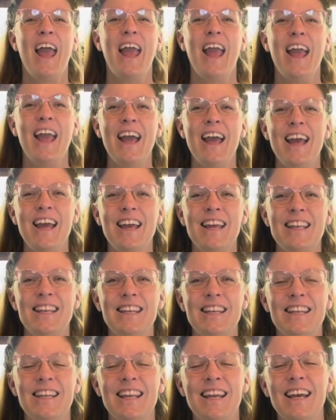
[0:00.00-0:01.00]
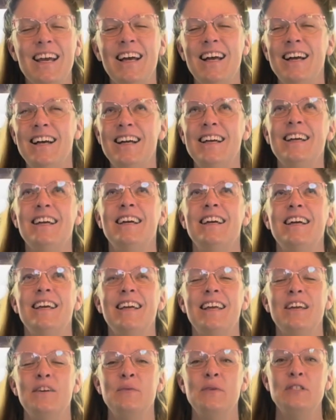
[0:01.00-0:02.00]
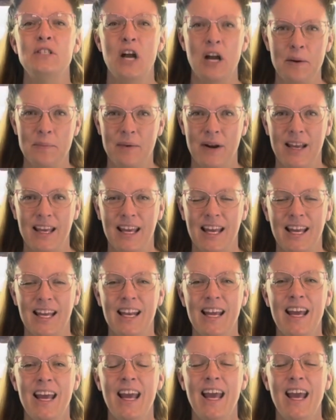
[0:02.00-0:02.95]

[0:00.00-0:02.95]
And oh, it was heartbreaking.